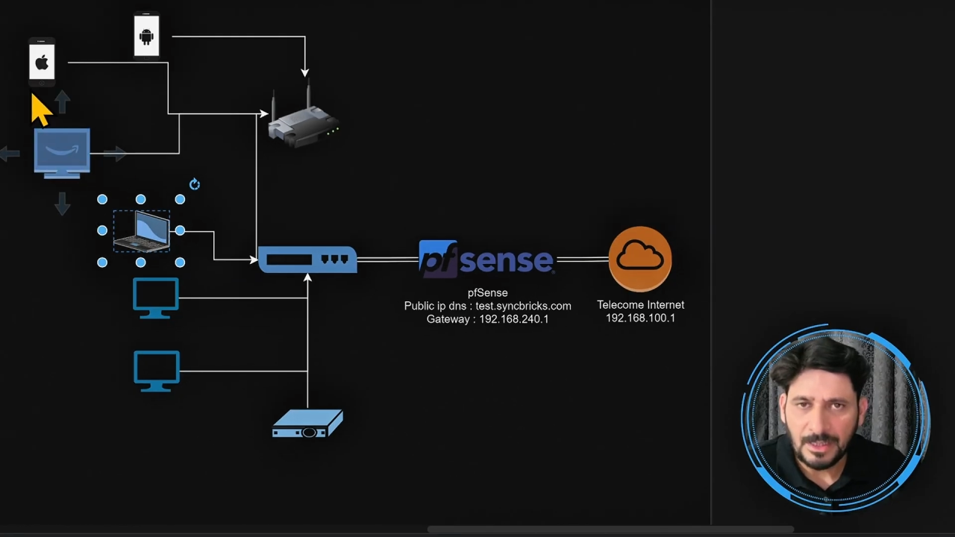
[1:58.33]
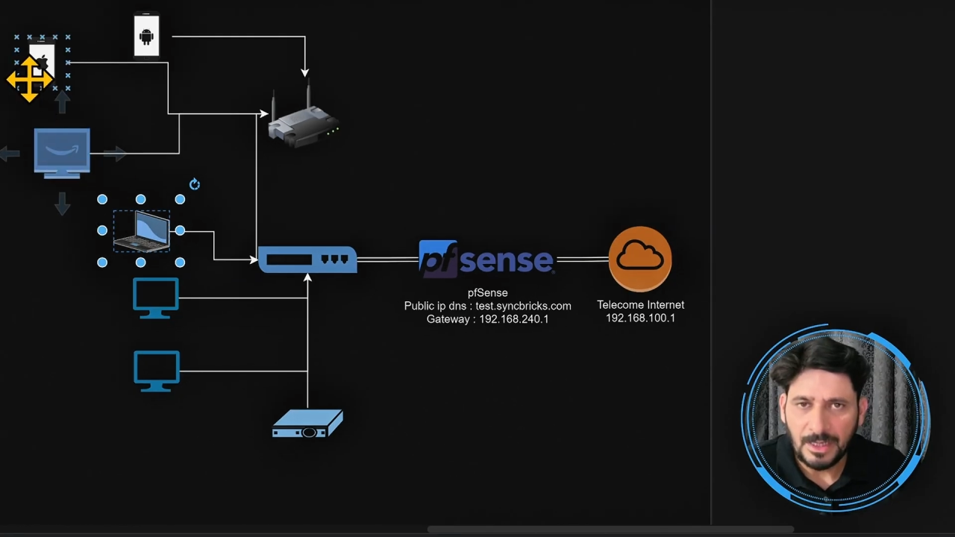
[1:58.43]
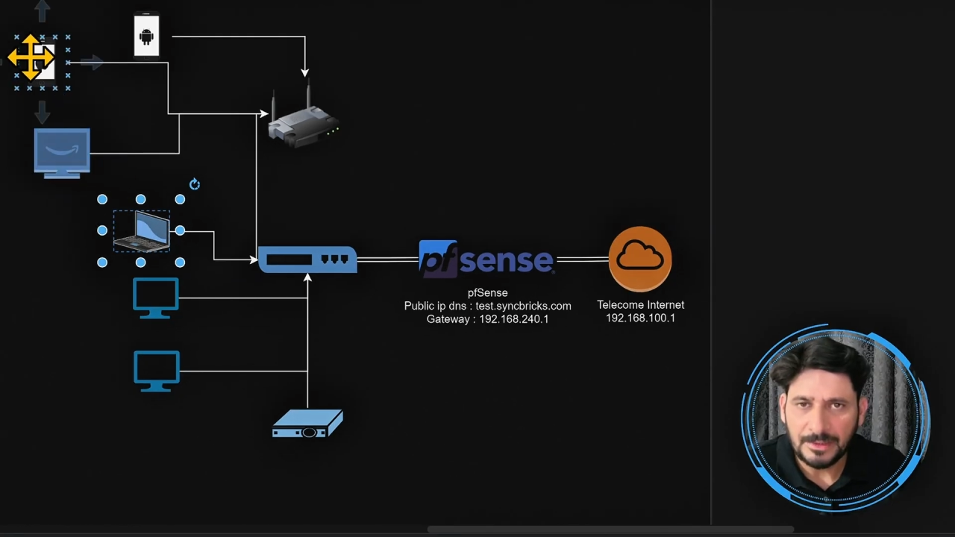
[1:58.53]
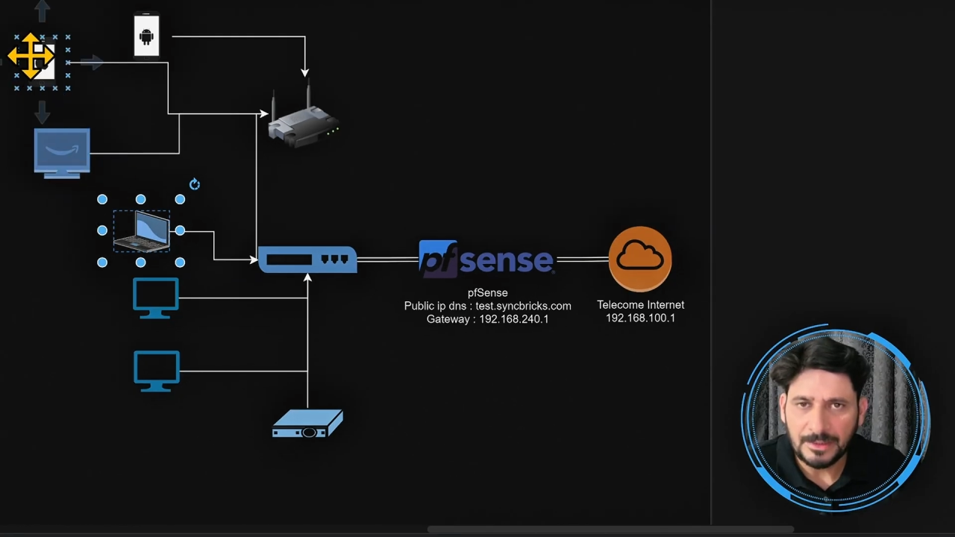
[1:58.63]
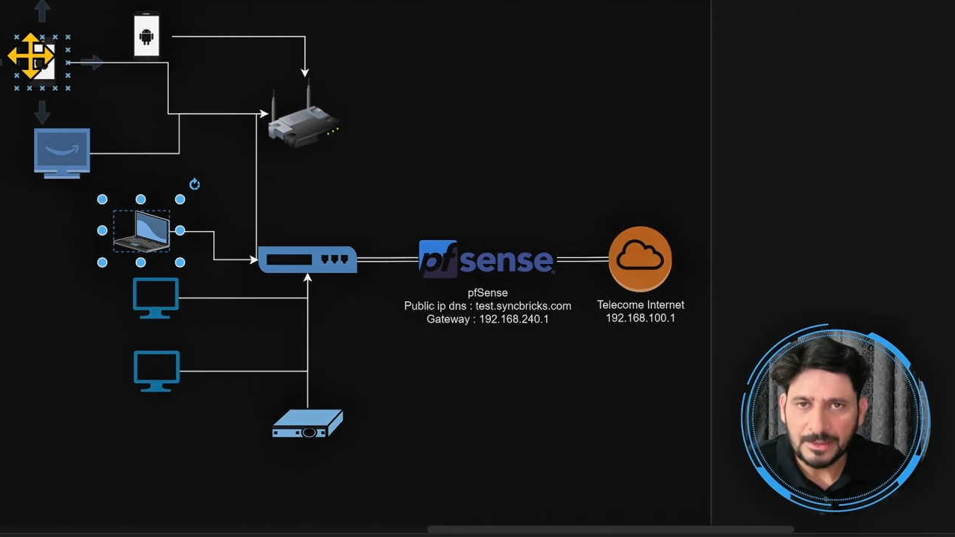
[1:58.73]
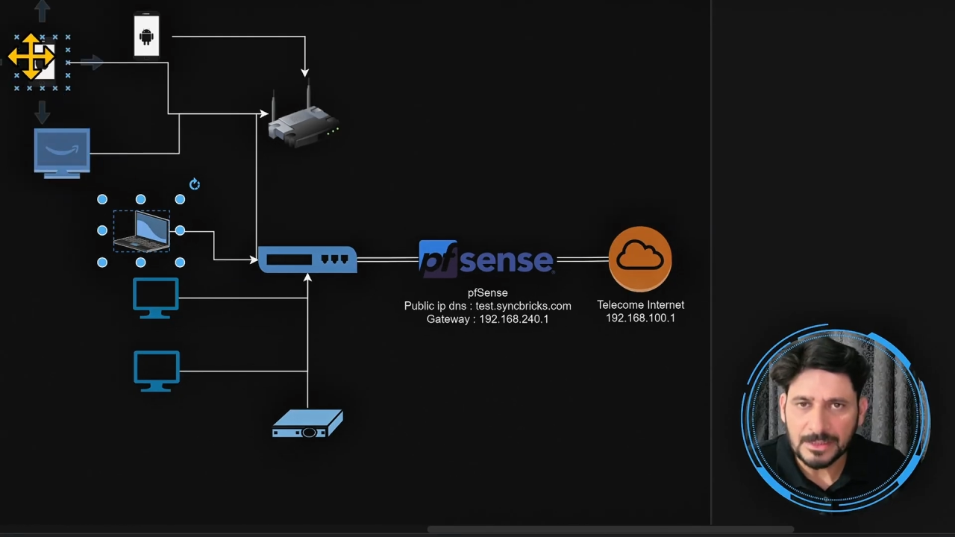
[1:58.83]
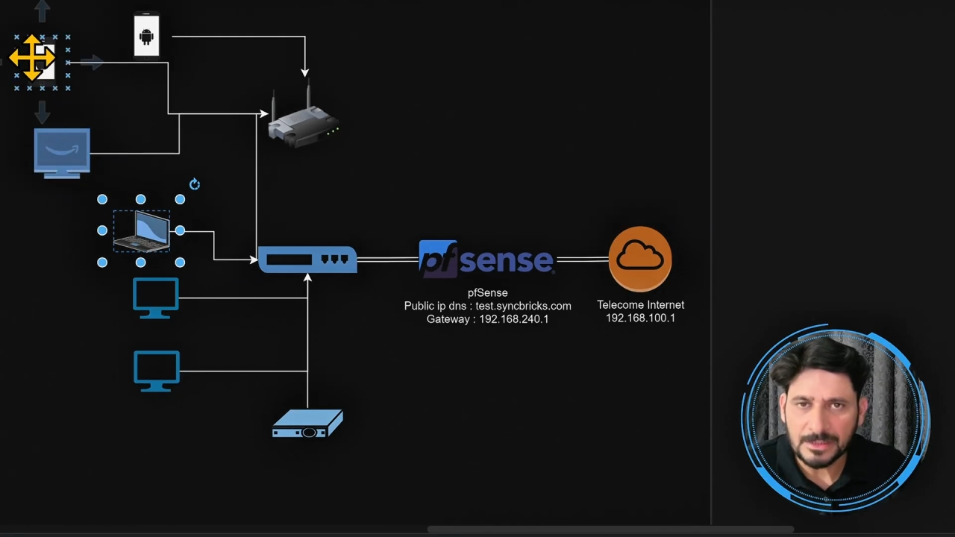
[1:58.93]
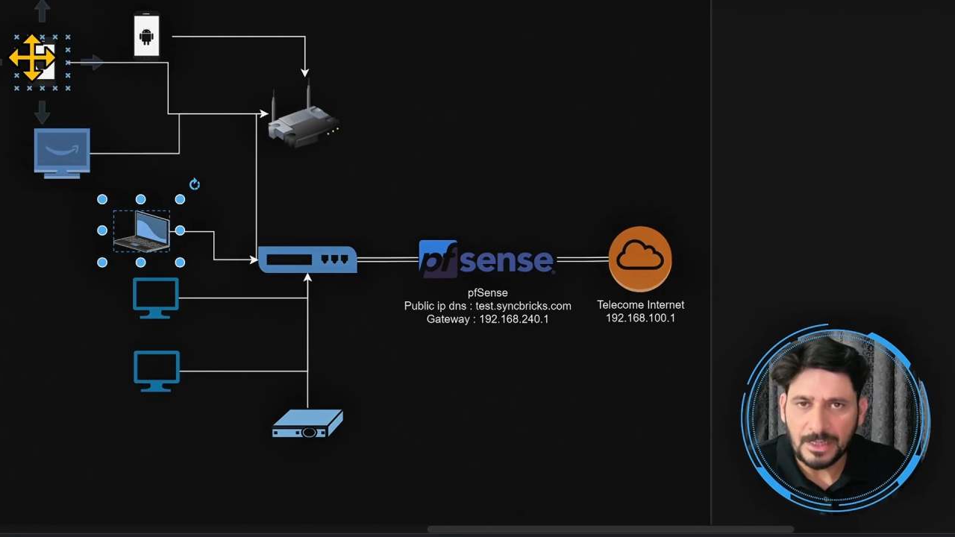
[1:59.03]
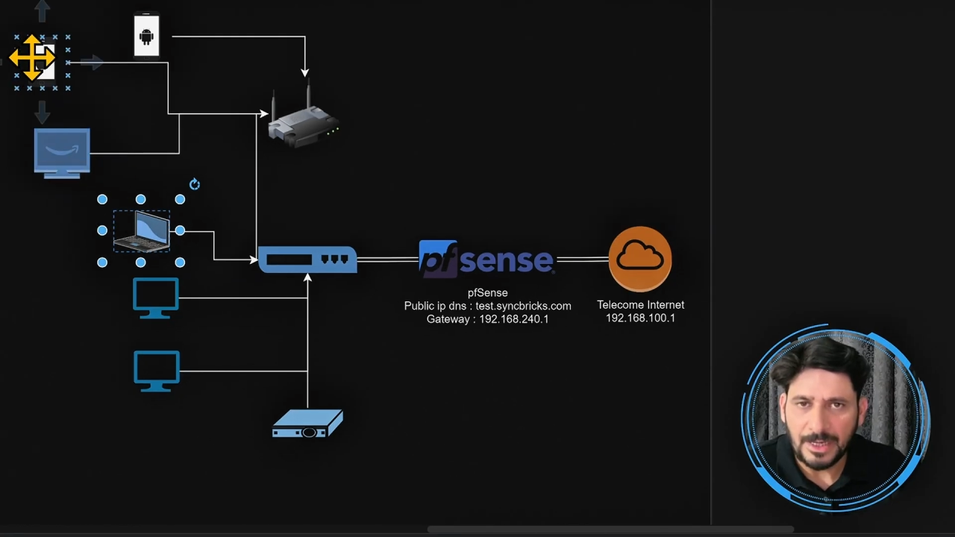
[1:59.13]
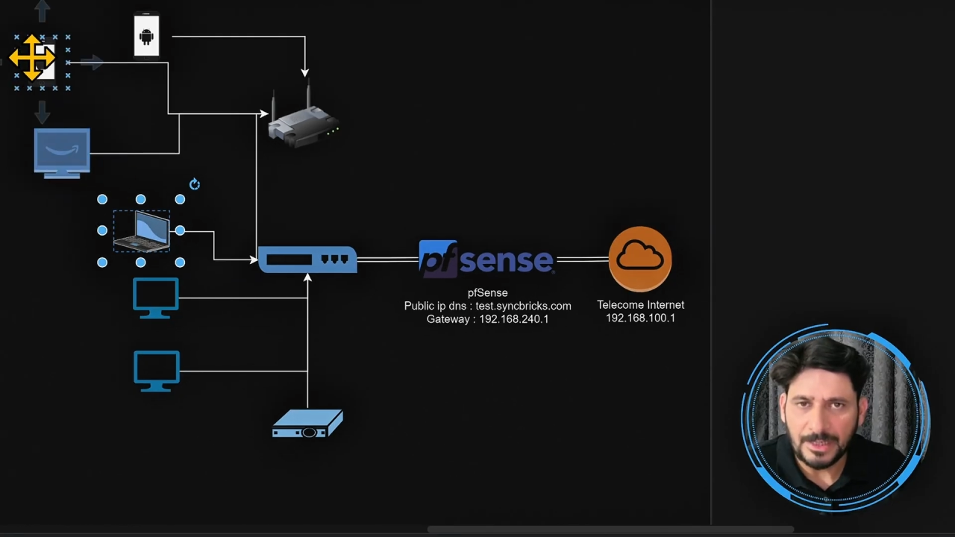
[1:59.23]
and then
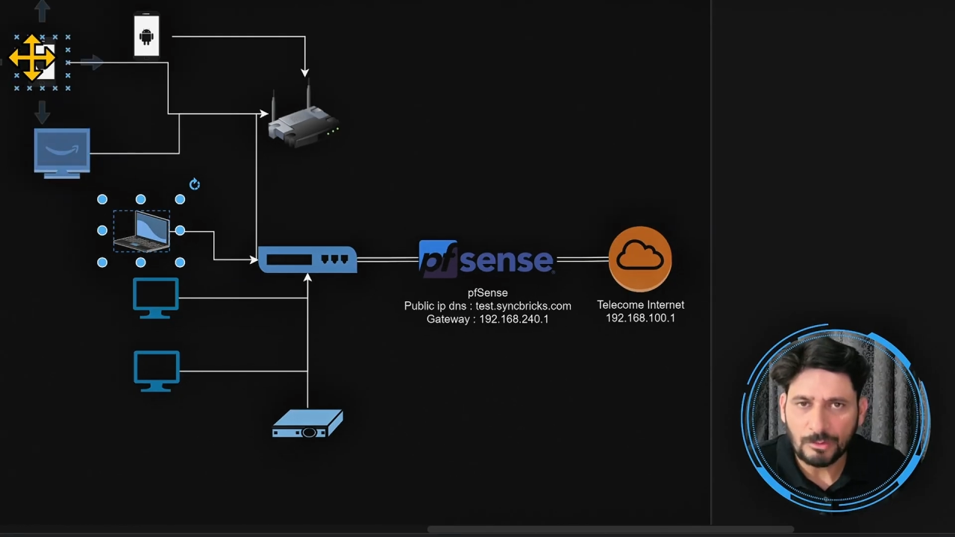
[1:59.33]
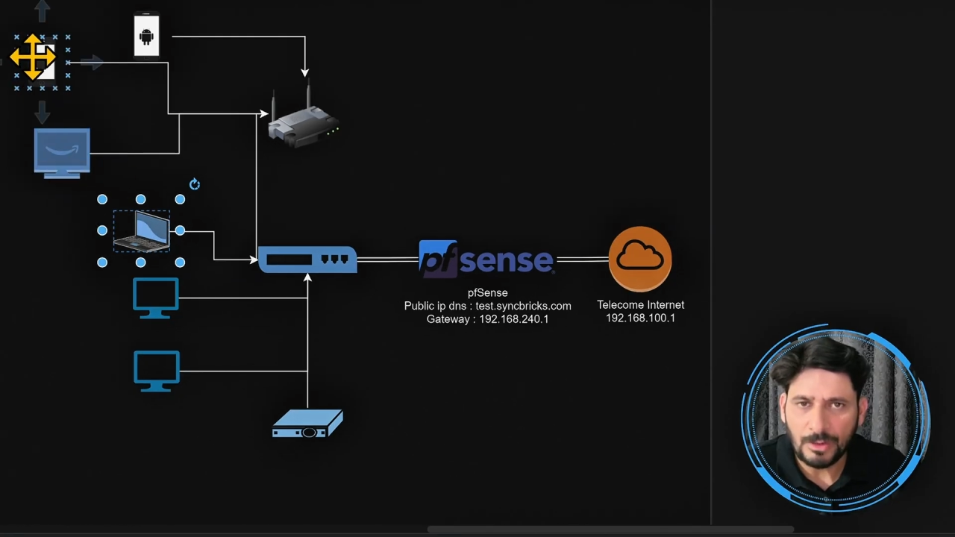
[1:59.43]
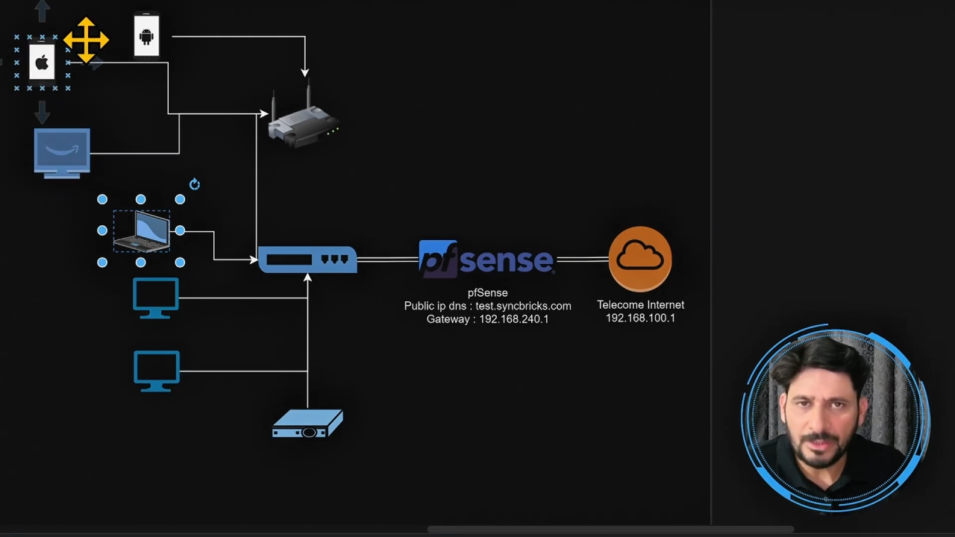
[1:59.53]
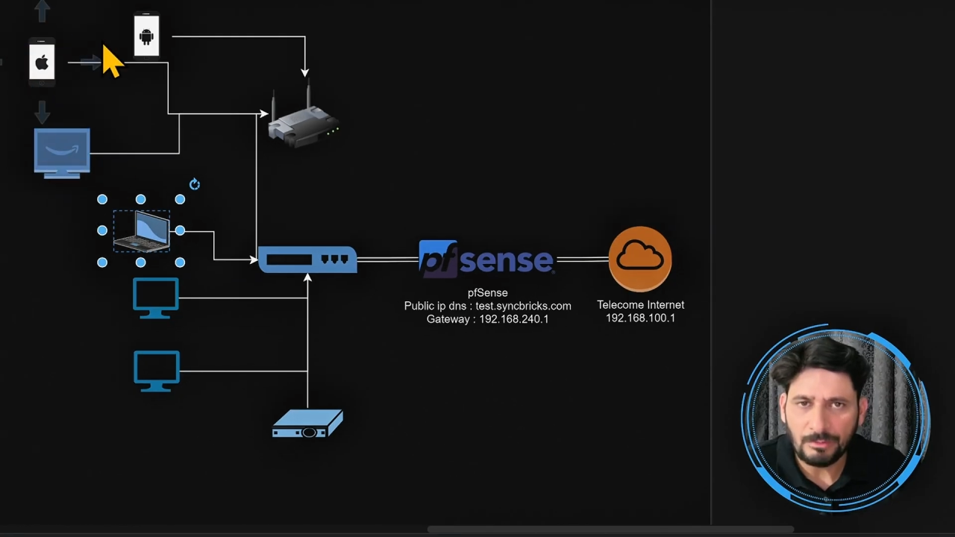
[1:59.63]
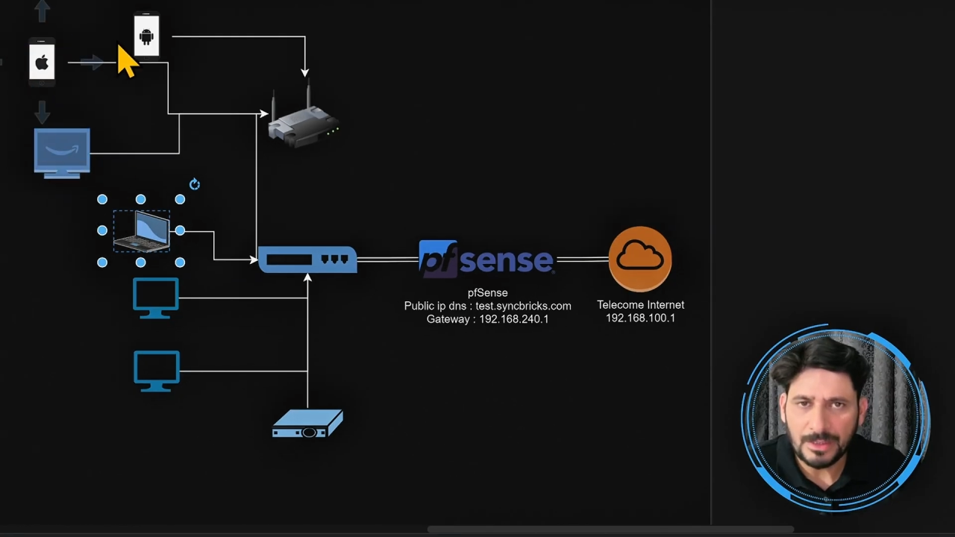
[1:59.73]
Android